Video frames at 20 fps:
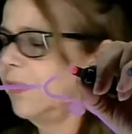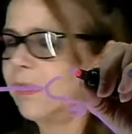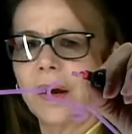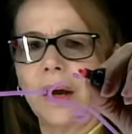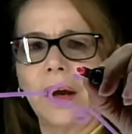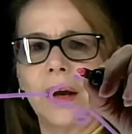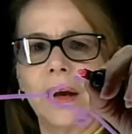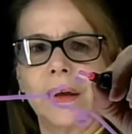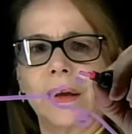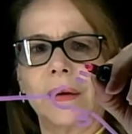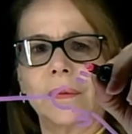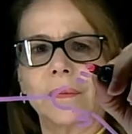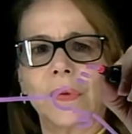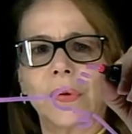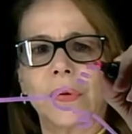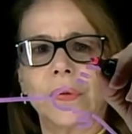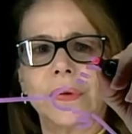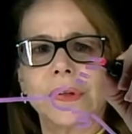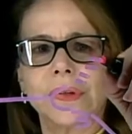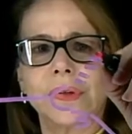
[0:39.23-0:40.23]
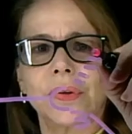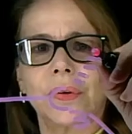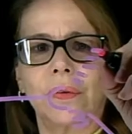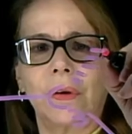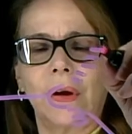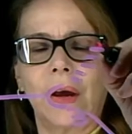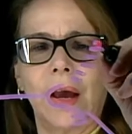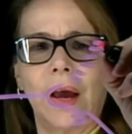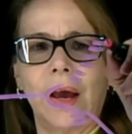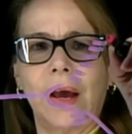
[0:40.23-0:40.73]
I am going to
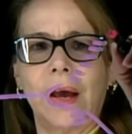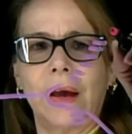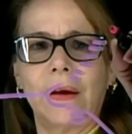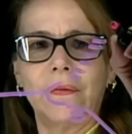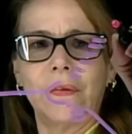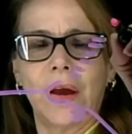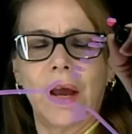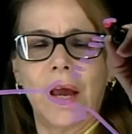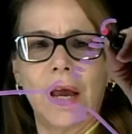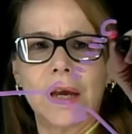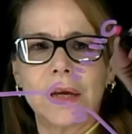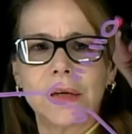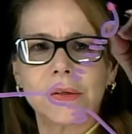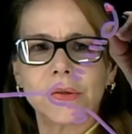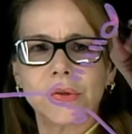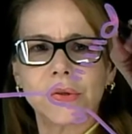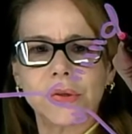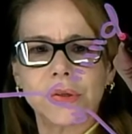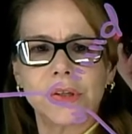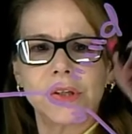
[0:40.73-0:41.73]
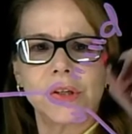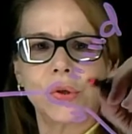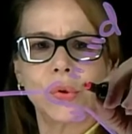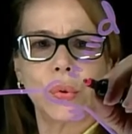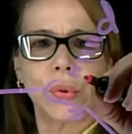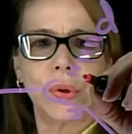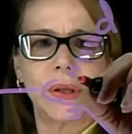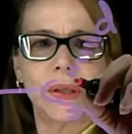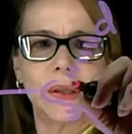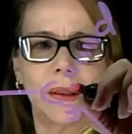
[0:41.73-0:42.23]
have
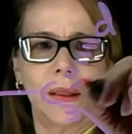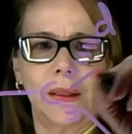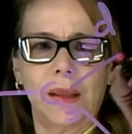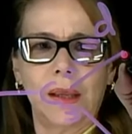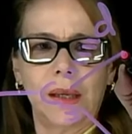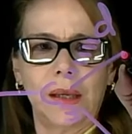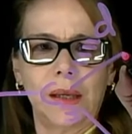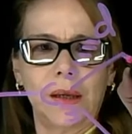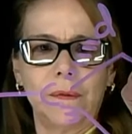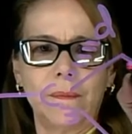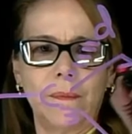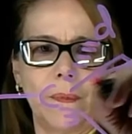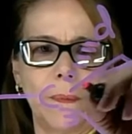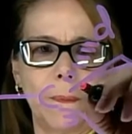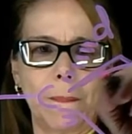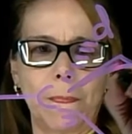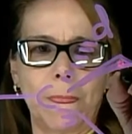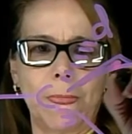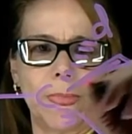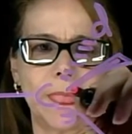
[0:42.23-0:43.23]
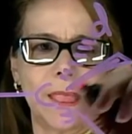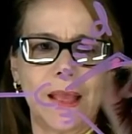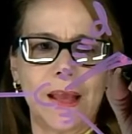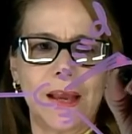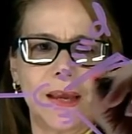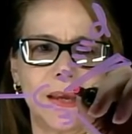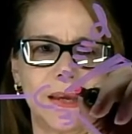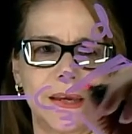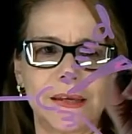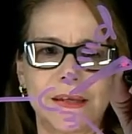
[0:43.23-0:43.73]
substituent D
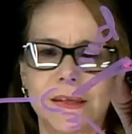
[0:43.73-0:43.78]
and